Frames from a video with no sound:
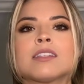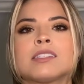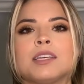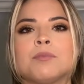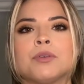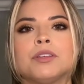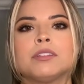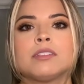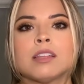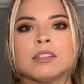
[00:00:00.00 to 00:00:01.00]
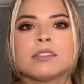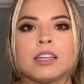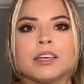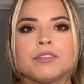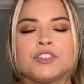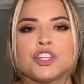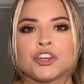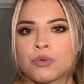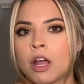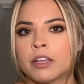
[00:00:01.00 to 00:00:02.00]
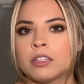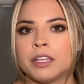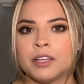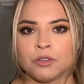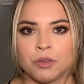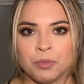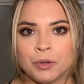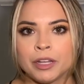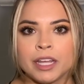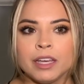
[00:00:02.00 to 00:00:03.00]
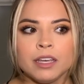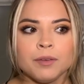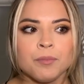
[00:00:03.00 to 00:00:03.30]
seem sensitive to the chronically ill community.